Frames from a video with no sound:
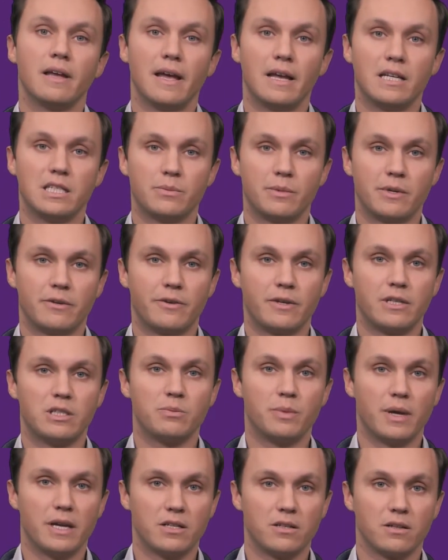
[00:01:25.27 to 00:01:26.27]
asymmetric
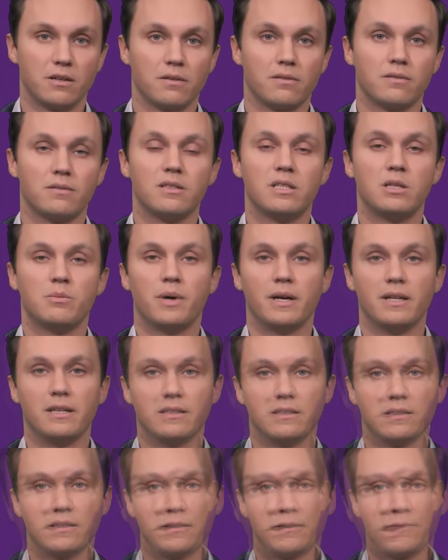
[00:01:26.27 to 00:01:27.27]
spatial
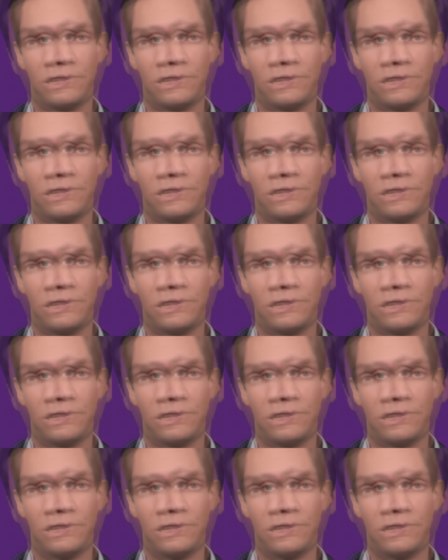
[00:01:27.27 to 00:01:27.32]
dependence.